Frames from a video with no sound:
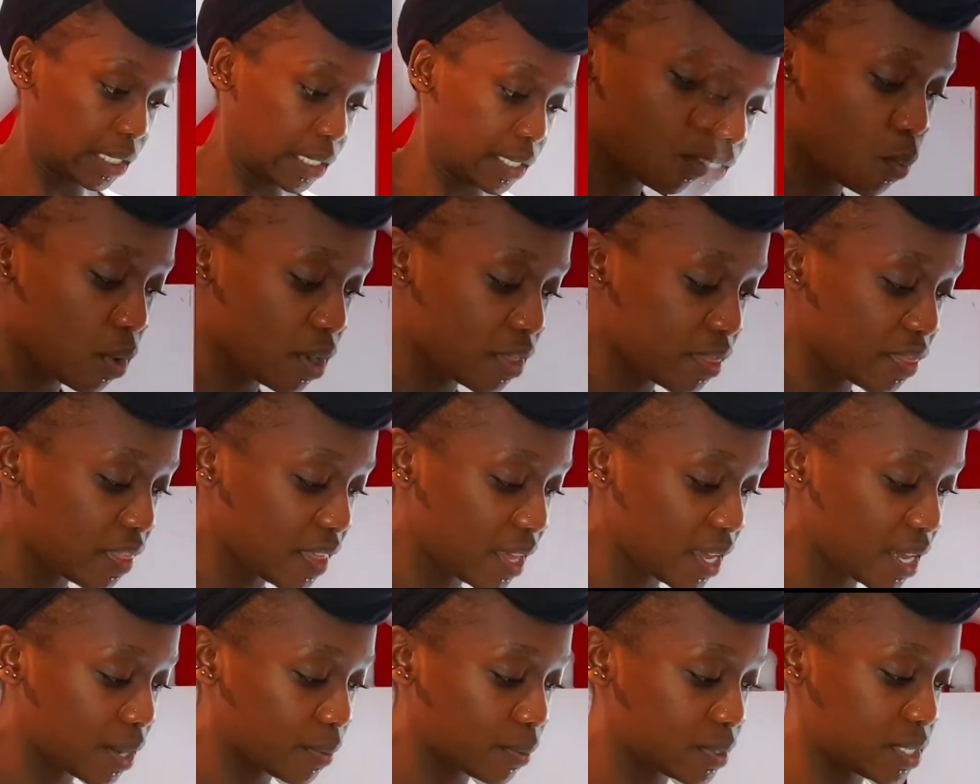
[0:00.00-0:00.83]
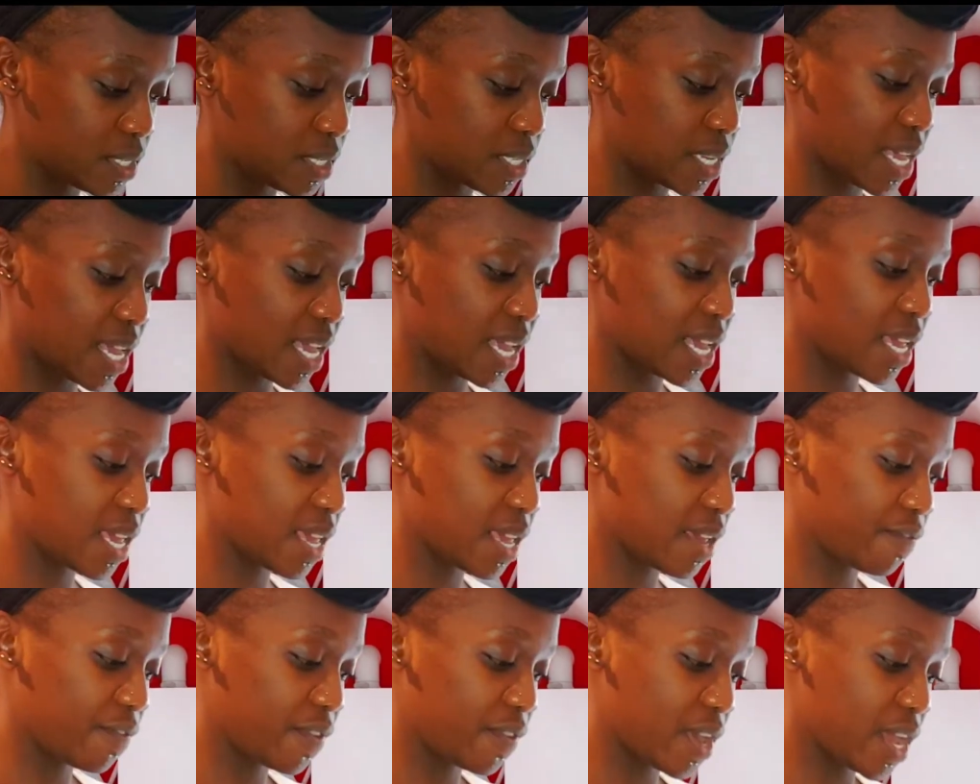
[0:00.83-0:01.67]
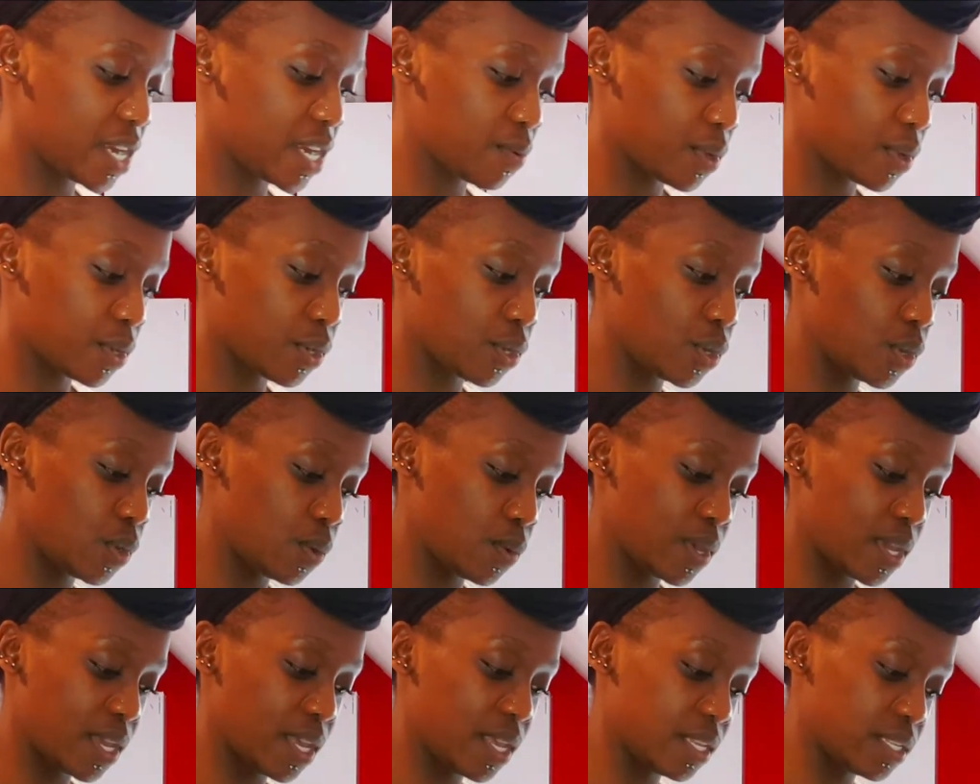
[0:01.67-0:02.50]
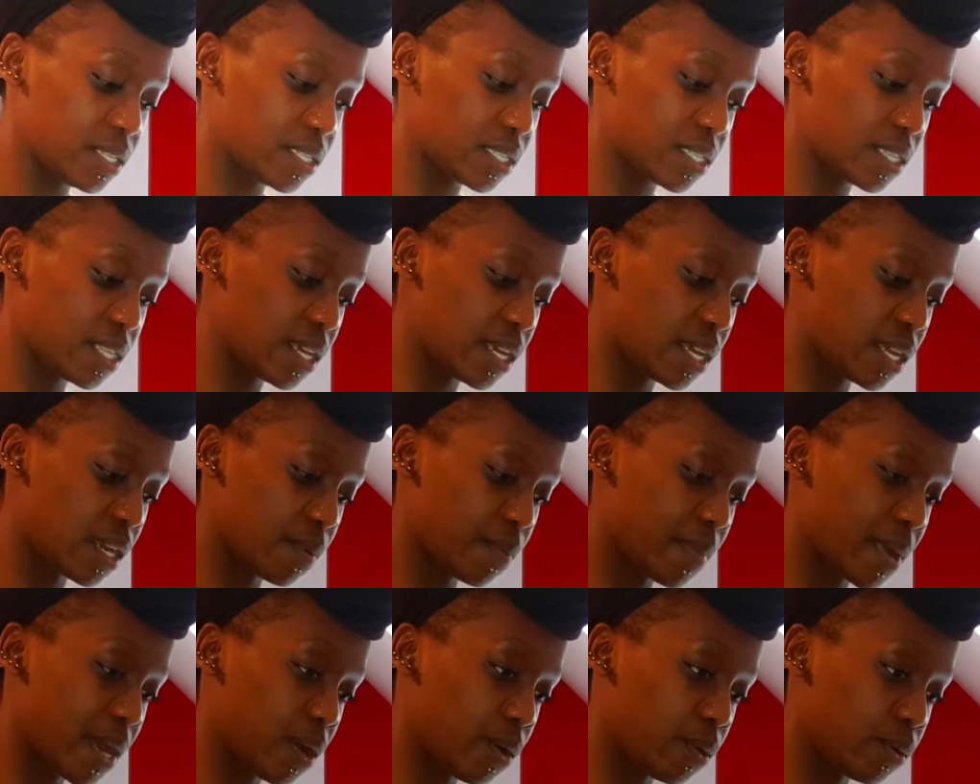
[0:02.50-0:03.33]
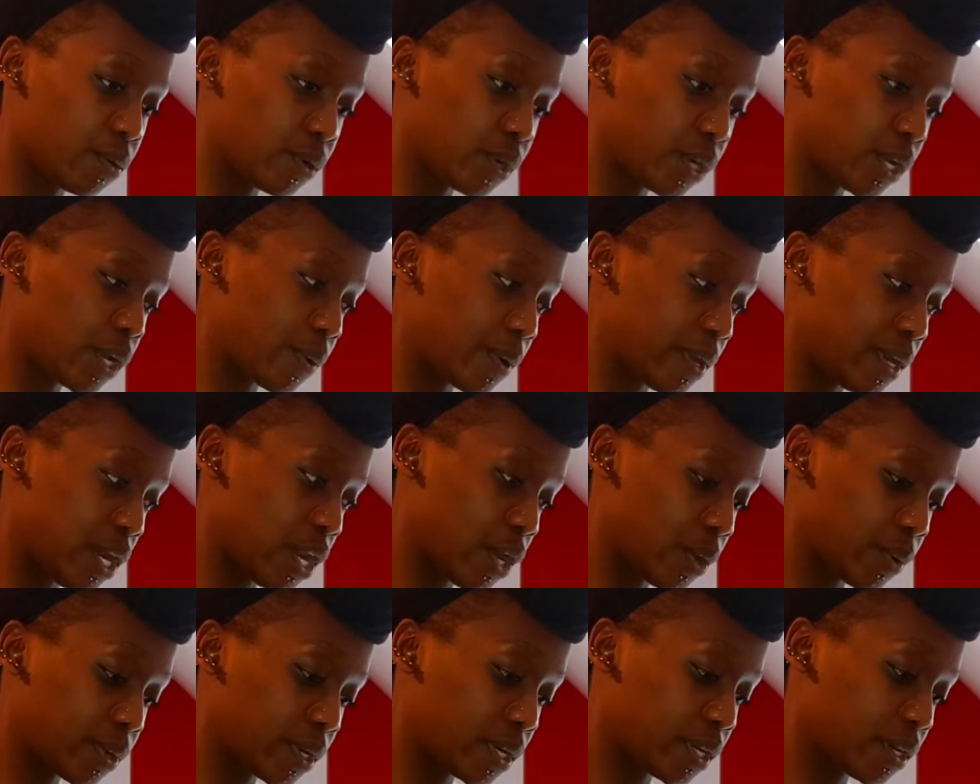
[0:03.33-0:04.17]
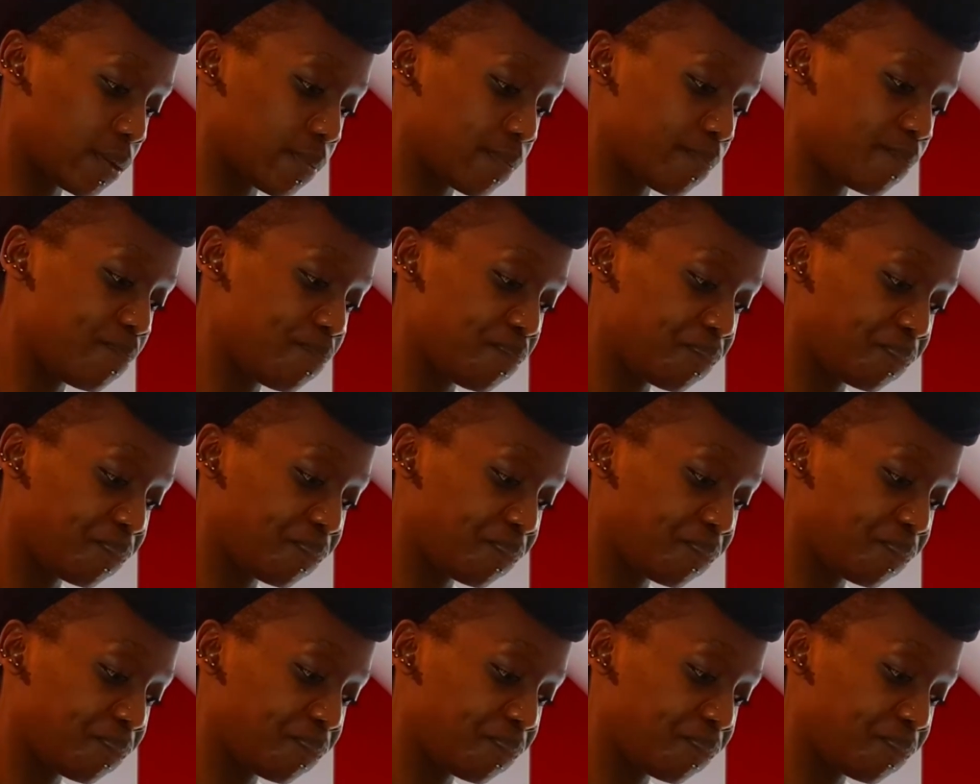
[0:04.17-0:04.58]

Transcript: one thing I would say for anyone who is thinking about going locum